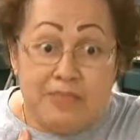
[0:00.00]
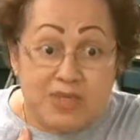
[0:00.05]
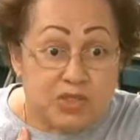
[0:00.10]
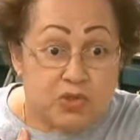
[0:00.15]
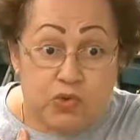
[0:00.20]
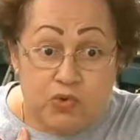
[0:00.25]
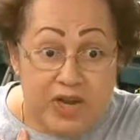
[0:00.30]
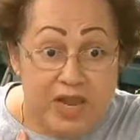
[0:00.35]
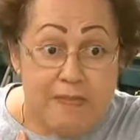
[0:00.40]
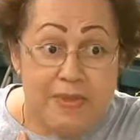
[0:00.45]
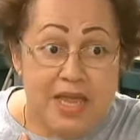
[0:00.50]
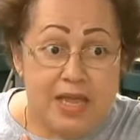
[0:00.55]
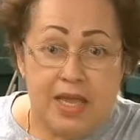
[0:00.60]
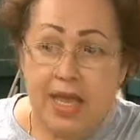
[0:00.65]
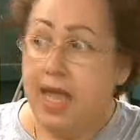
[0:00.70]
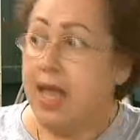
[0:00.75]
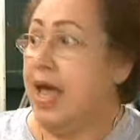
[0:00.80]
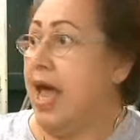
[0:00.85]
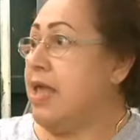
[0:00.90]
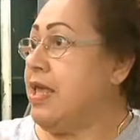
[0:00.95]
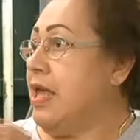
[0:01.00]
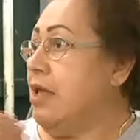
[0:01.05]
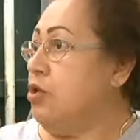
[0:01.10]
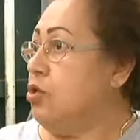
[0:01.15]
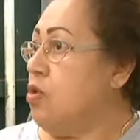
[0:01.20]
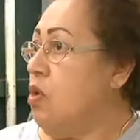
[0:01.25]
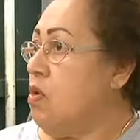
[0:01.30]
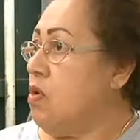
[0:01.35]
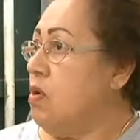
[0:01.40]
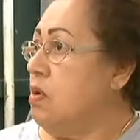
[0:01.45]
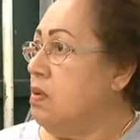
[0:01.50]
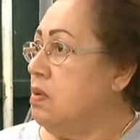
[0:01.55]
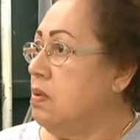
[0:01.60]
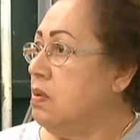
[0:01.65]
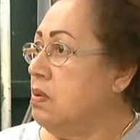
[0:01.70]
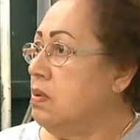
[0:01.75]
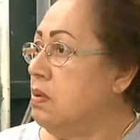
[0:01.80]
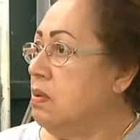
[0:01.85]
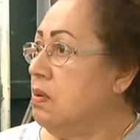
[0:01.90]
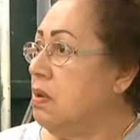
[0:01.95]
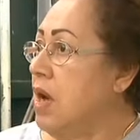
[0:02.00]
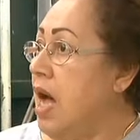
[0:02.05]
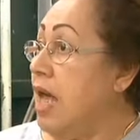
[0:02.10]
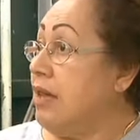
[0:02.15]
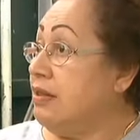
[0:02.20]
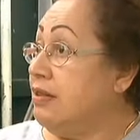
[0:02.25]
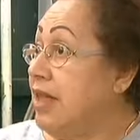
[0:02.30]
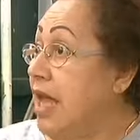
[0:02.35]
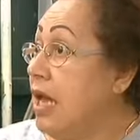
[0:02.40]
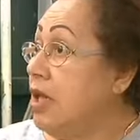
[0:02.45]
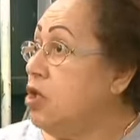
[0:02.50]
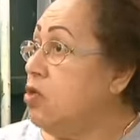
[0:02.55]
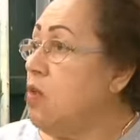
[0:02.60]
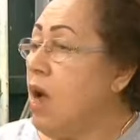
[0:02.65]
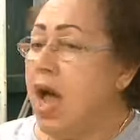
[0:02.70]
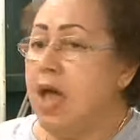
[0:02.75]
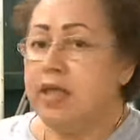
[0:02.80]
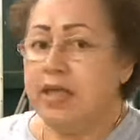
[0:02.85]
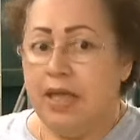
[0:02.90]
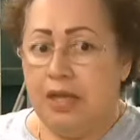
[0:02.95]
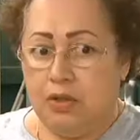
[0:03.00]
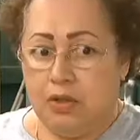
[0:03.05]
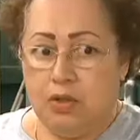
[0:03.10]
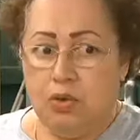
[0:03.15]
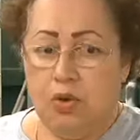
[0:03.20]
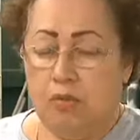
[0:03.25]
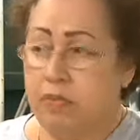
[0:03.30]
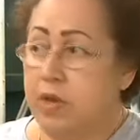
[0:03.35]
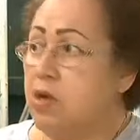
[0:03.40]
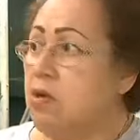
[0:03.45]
I'm screaming and I can talk. I tell you I can talk